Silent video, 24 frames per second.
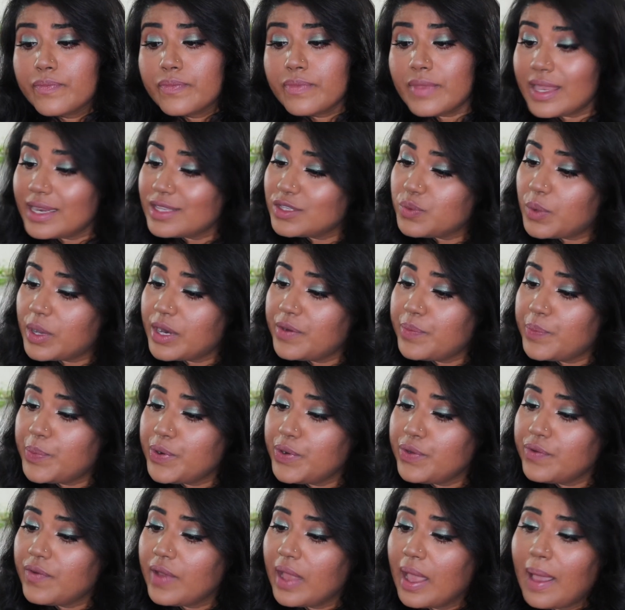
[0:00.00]
that it's
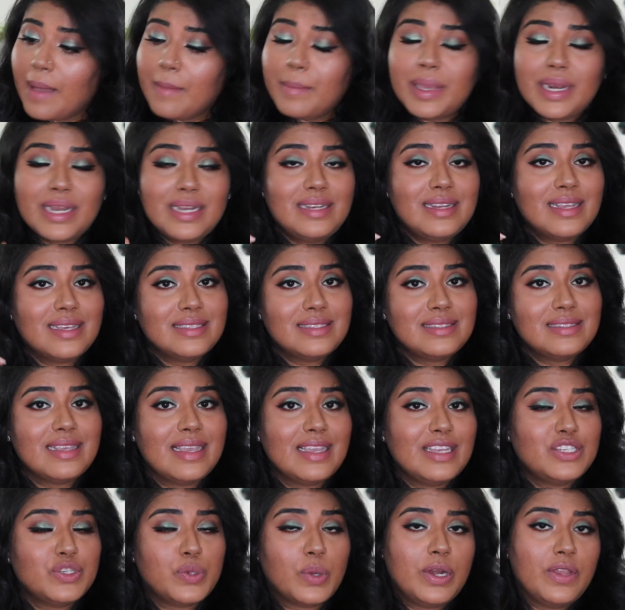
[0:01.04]
waterproof, but it does
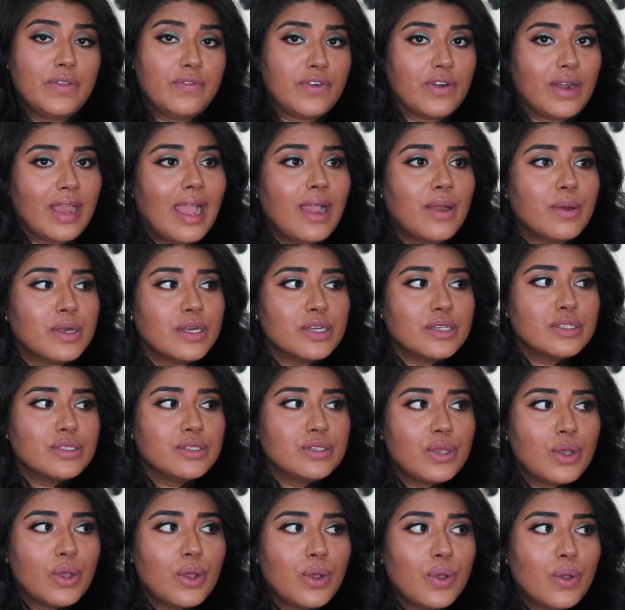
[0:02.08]
say 24 hours.
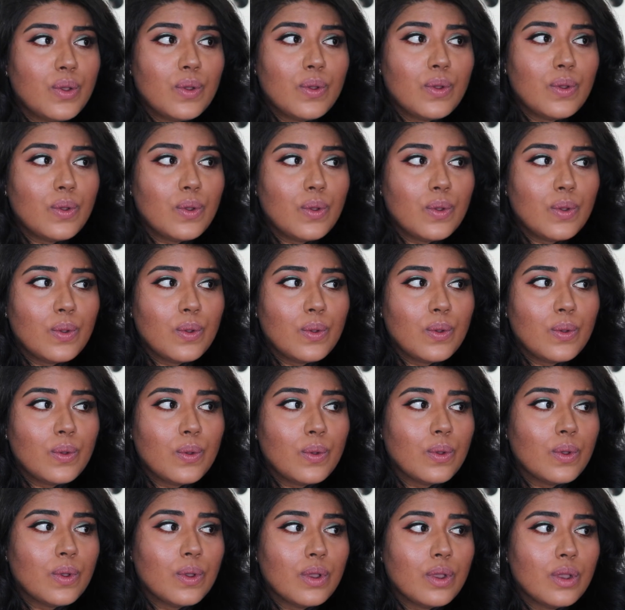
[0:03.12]

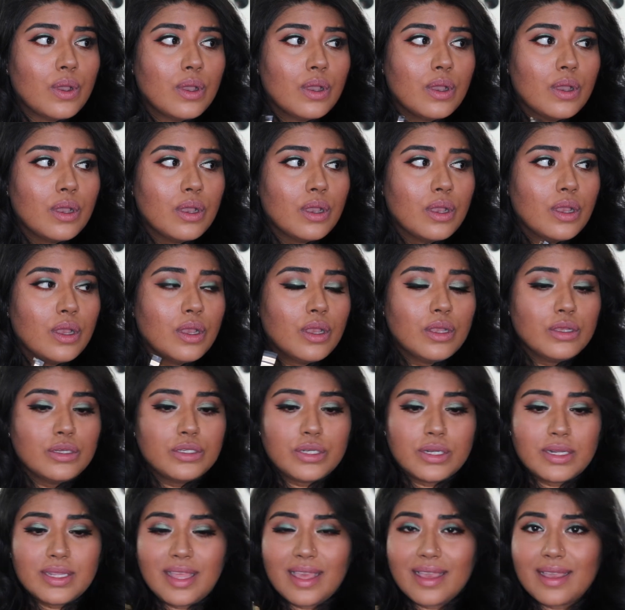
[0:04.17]
So
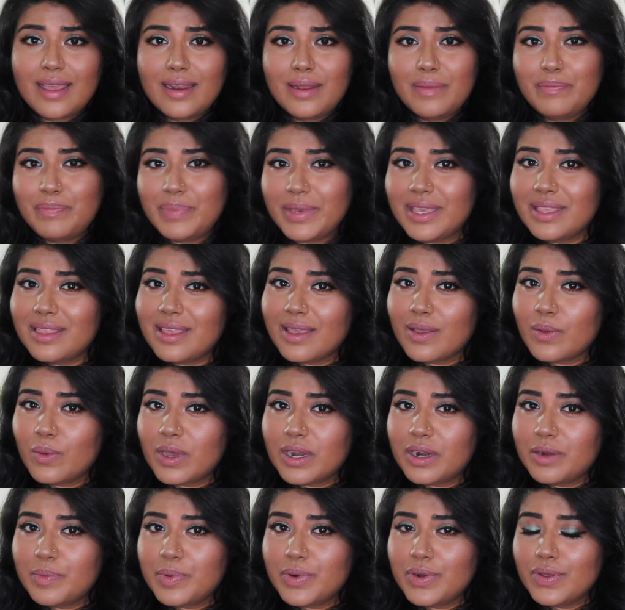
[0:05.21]
shouldn't that kind of be like
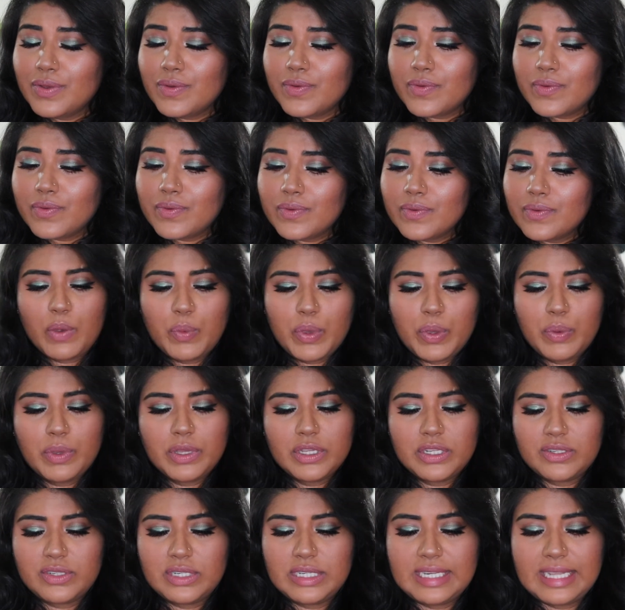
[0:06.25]
waterproof? We
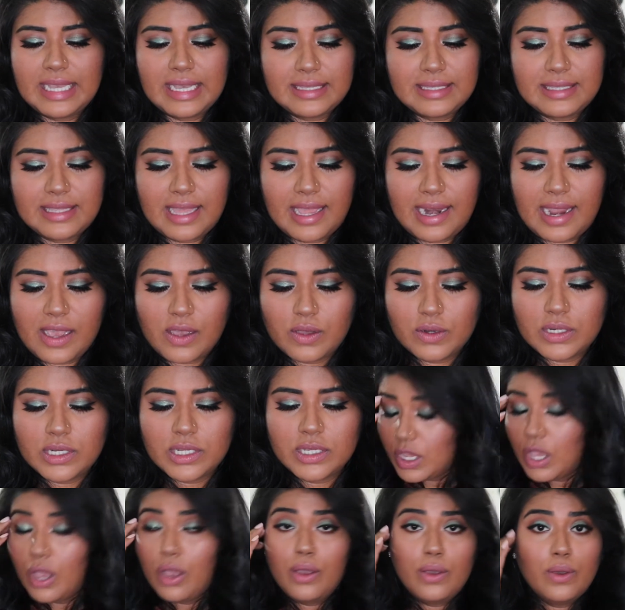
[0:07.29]
will test that
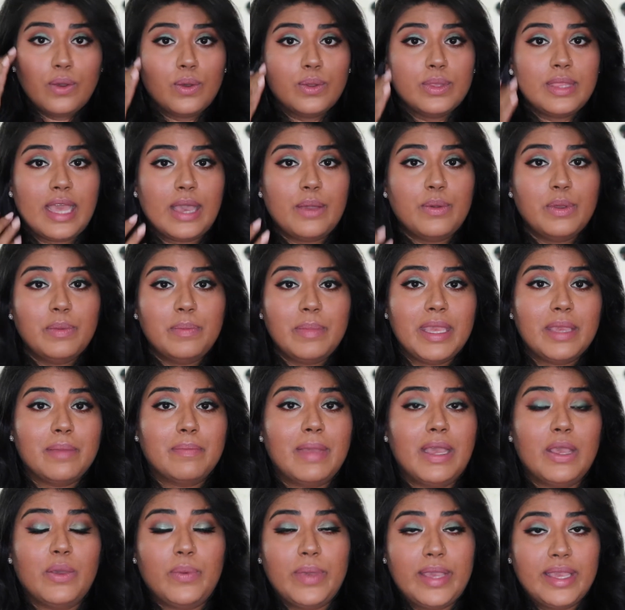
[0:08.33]
out. Oh, that will make
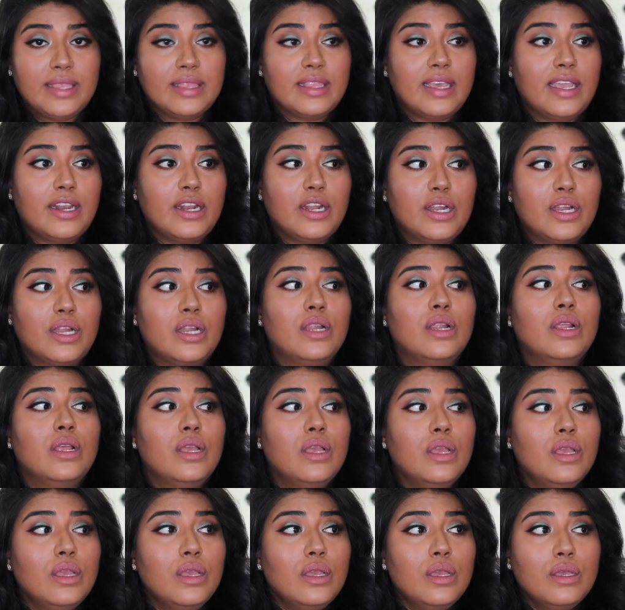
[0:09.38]
my wing liner
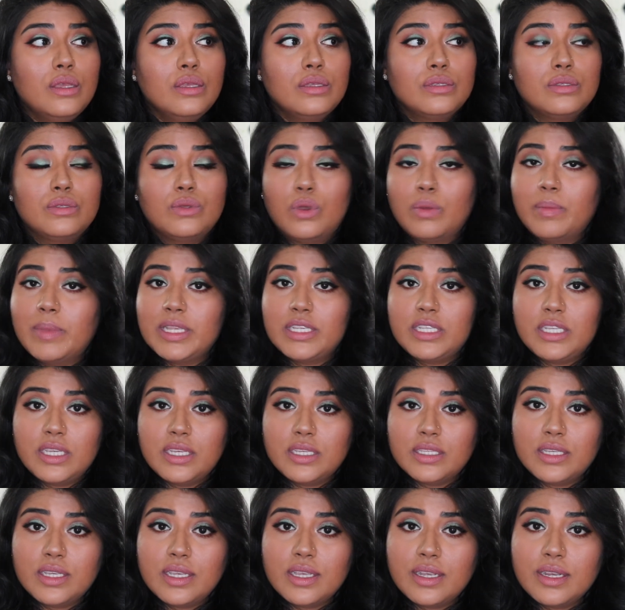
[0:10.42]
so much
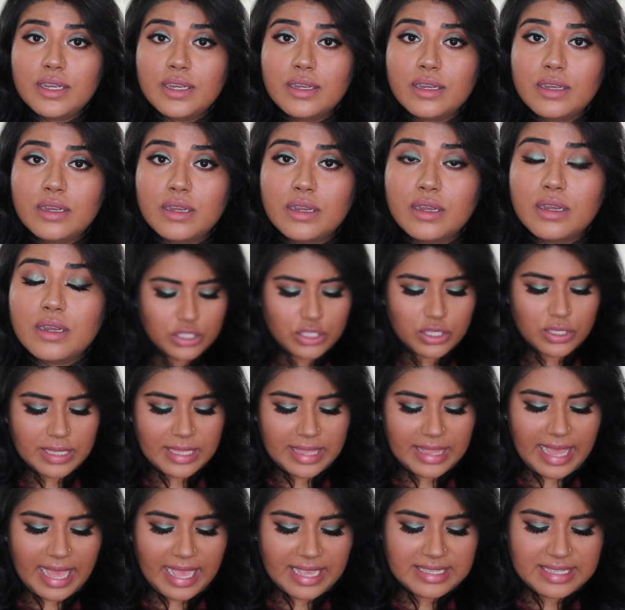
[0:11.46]
easier. So
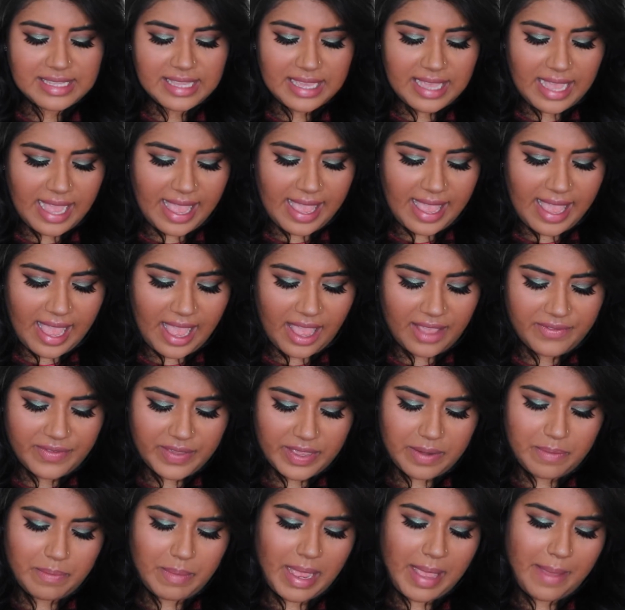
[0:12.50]
the last thing I have
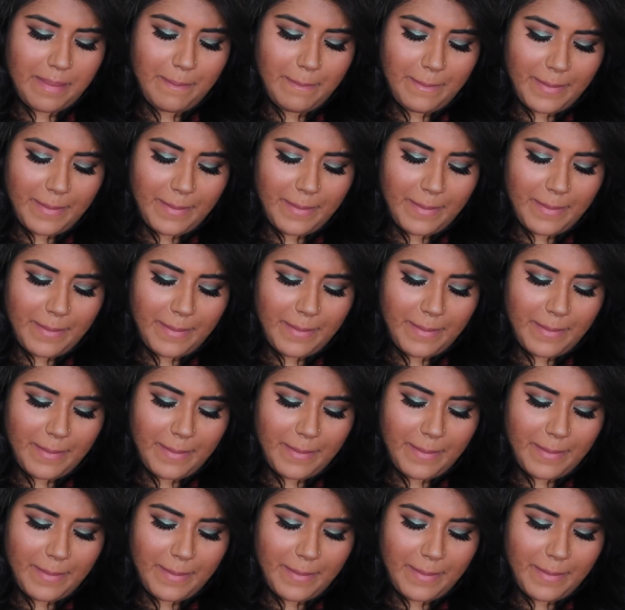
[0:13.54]
in my